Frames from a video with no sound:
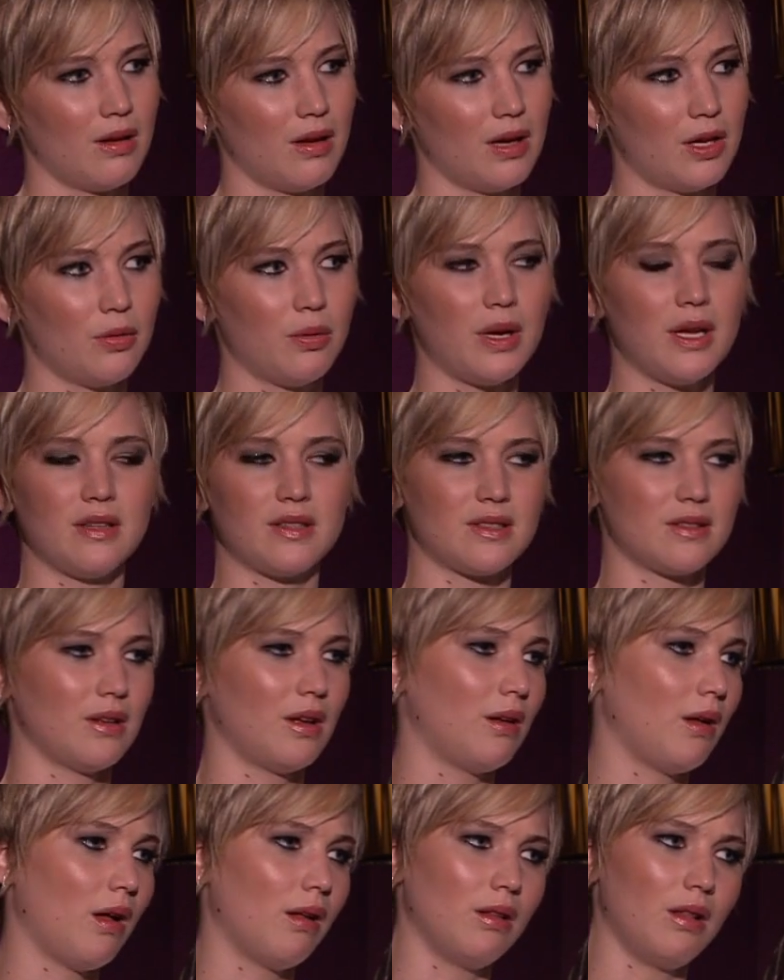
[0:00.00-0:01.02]
It creates
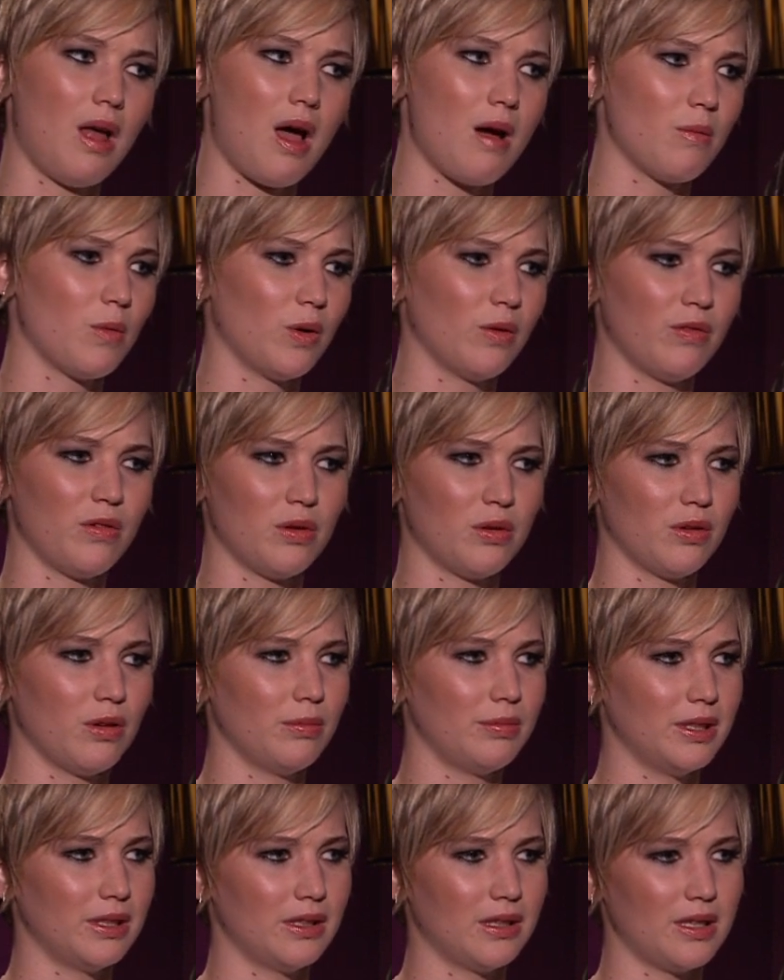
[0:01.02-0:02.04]
a, a lot more
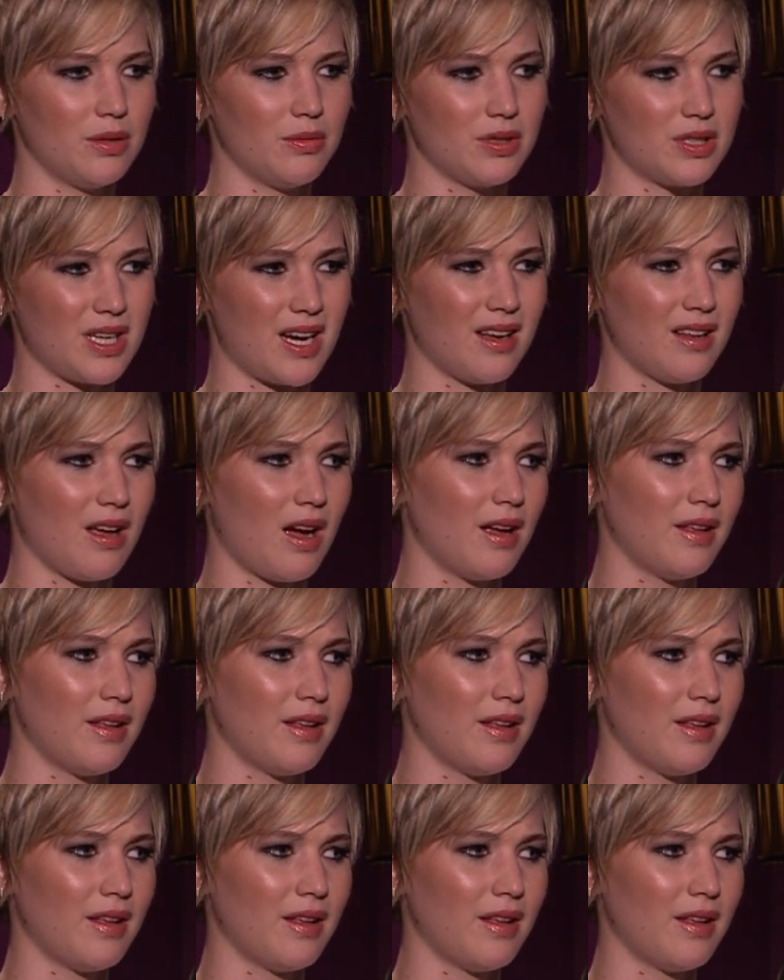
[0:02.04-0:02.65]
vulnerability, which I,